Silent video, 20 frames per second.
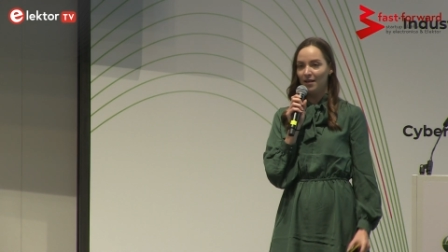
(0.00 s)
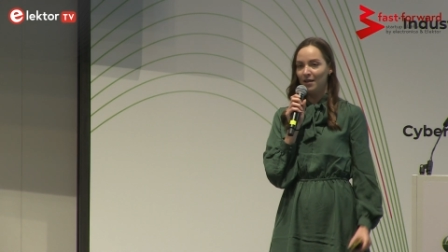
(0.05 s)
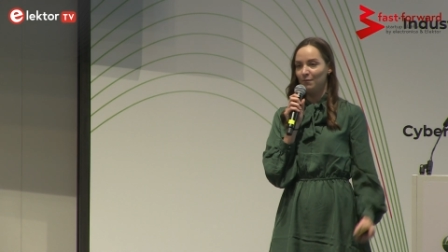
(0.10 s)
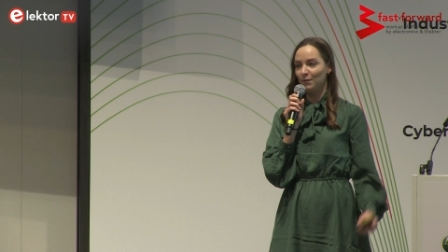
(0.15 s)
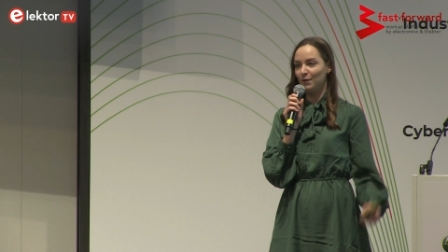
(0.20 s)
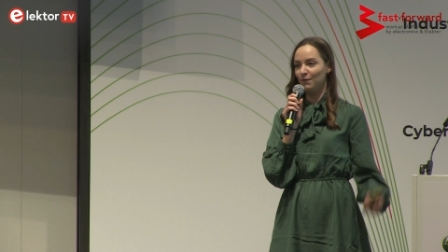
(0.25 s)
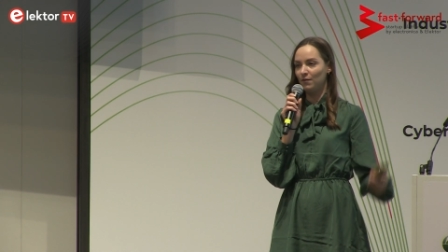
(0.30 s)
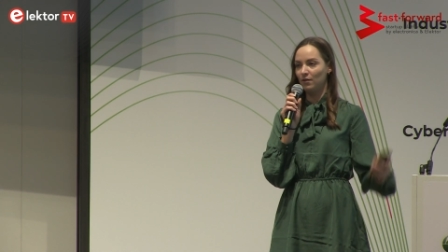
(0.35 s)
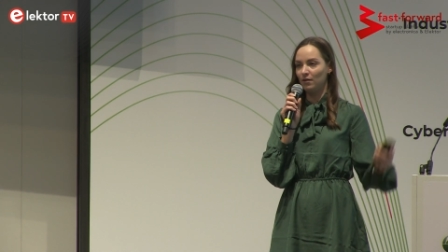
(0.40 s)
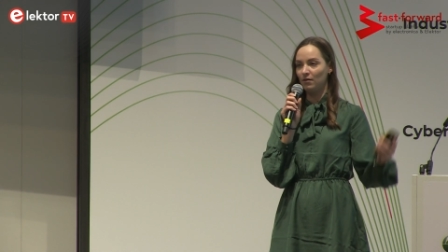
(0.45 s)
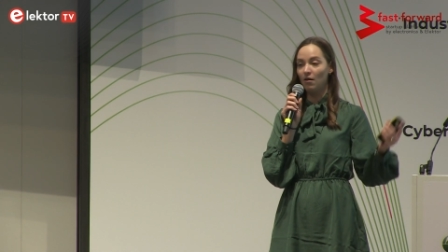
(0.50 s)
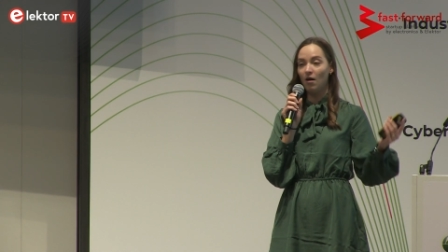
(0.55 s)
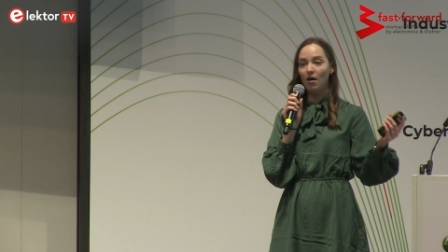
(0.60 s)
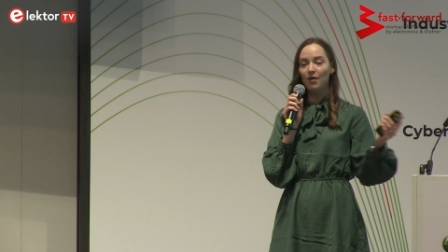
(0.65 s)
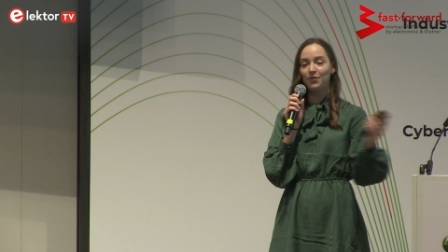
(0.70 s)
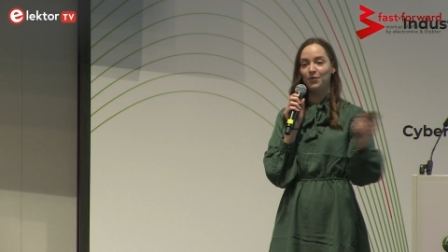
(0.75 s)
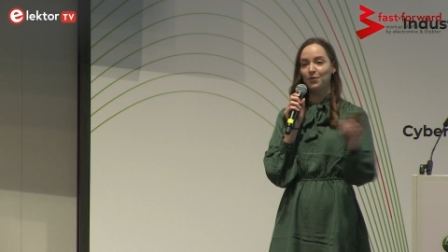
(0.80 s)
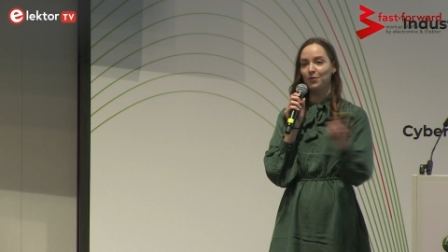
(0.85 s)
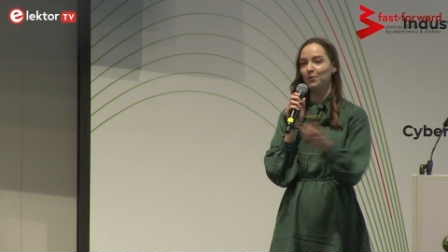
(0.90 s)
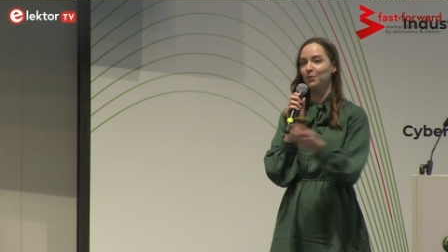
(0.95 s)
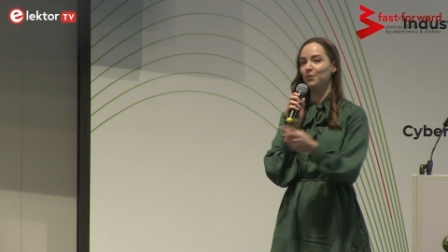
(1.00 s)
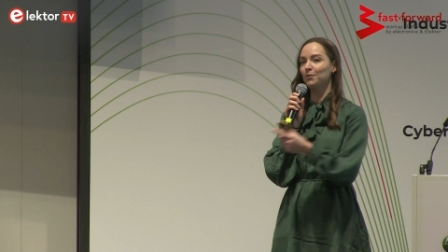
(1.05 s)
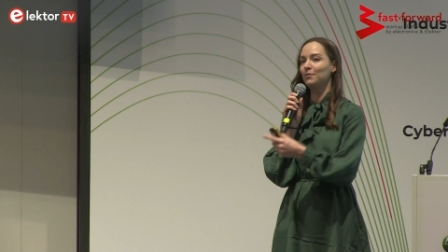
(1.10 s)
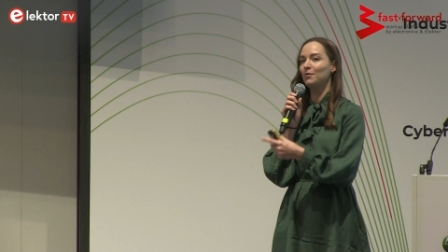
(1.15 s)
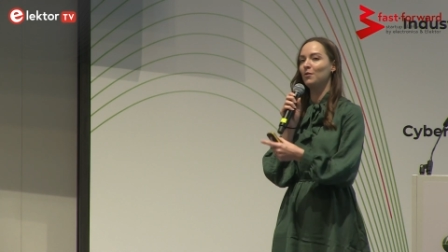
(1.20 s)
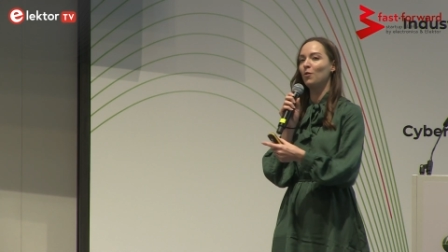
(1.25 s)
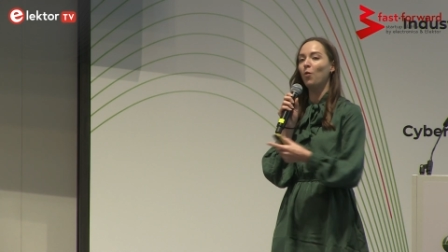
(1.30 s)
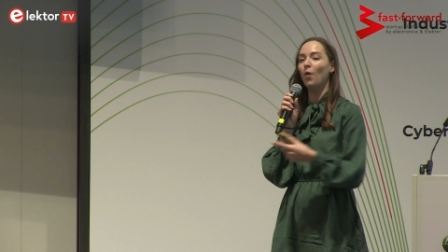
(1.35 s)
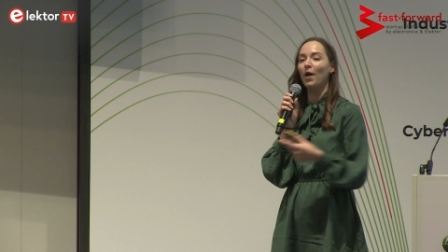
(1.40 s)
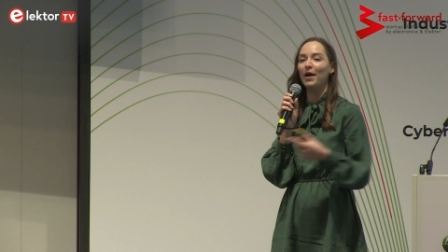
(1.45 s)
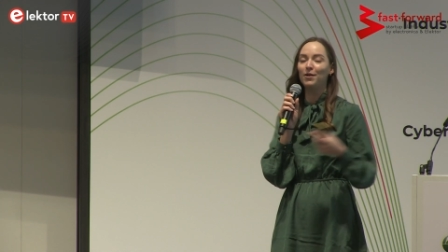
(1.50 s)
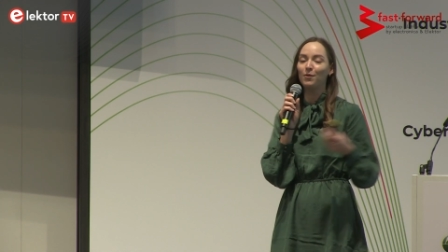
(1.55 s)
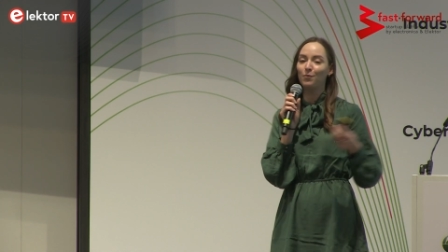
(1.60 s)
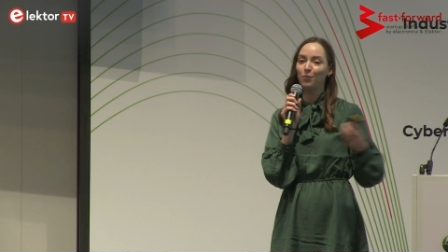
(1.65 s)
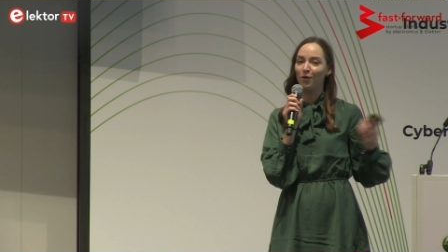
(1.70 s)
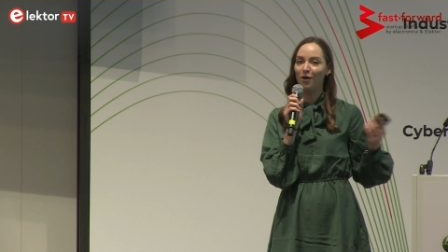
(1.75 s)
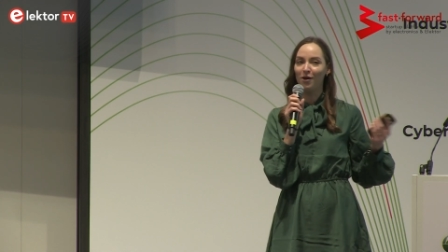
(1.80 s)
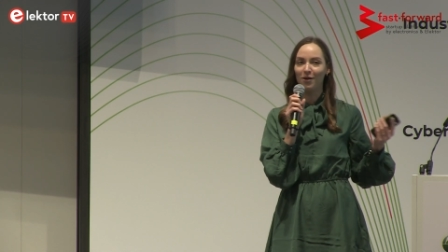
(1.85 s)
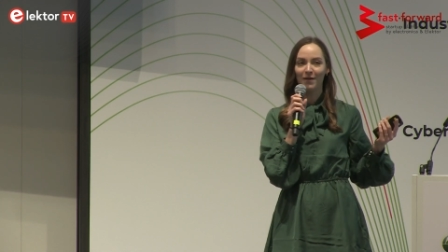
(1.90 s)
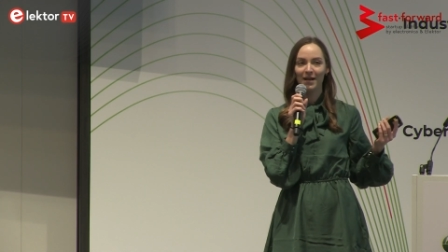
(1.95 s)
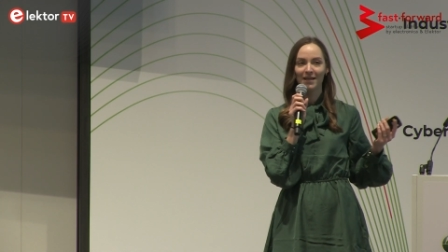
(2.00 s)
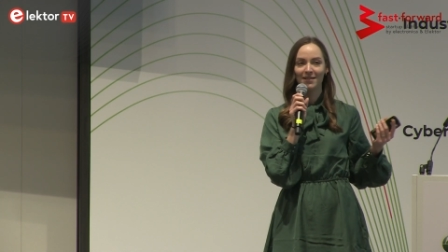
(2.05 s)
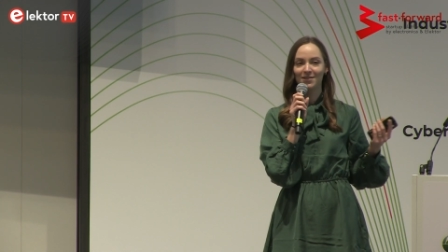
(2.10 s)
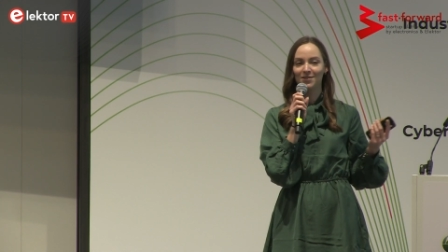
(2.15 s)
We've gone through quite a progress,